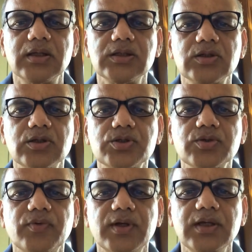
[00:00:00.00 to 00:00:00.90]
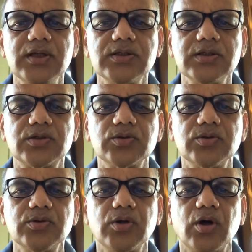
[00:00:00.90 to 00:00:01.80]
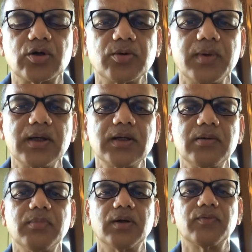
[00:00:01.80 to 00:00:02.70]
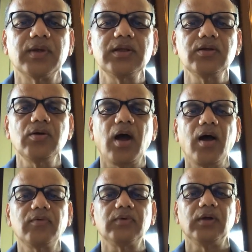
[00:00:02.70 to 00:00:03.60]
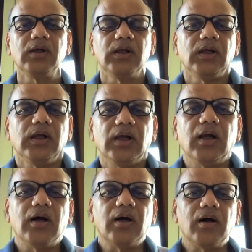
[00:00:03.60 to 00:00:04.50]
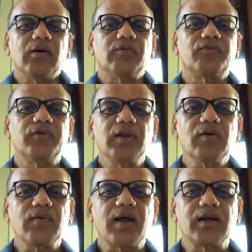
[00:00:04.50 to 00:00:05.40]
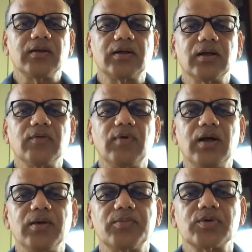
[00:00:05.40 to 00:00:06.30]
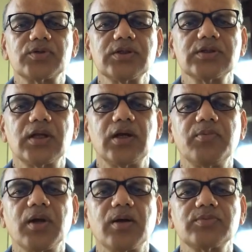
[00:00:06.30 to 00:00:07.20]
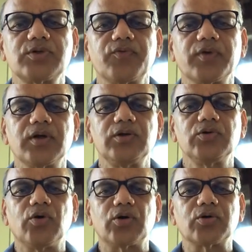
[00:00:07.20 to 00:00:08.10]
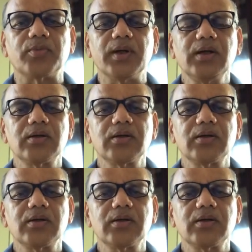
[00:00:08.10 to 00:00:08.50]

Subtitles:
is also very easy to automate it. But when you have filler wire in the TIG welding process, then it becomes difficult to automate.